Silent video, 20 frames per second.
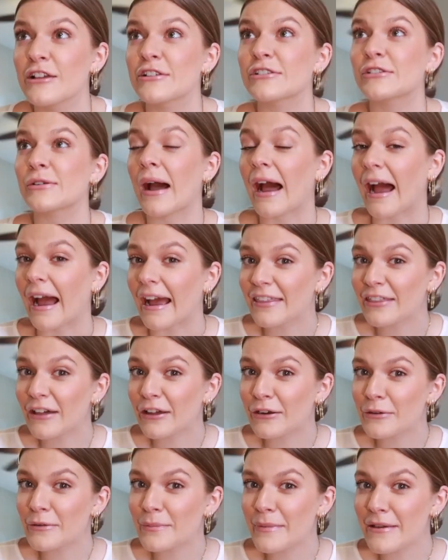So I
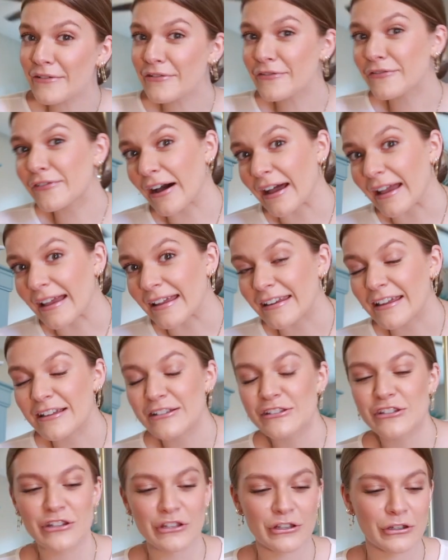thought it would be
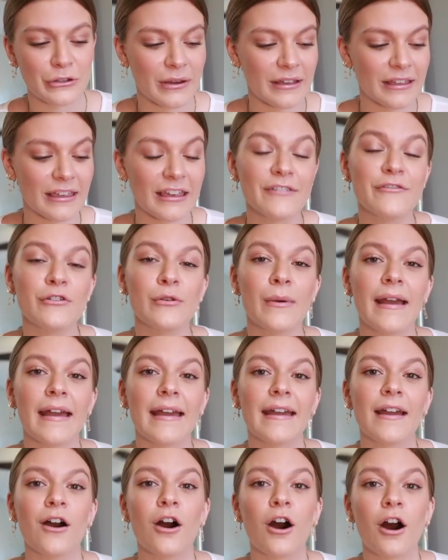fun to give
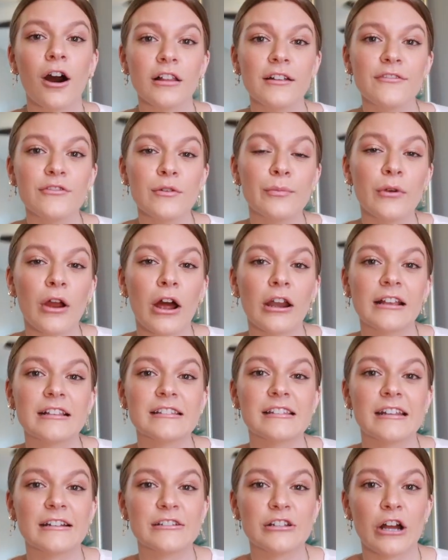away all of the products
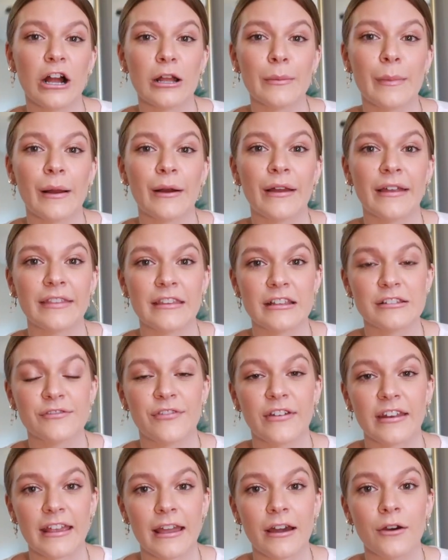that I talk about in this
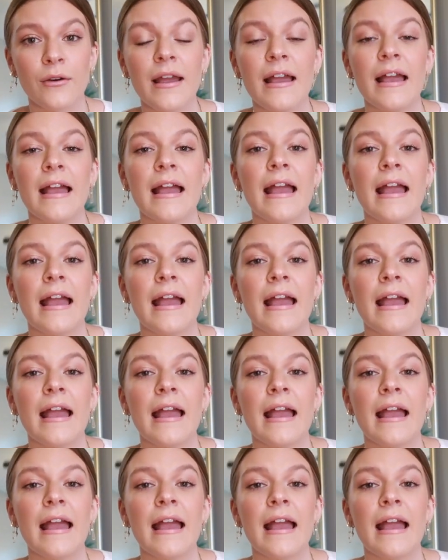video.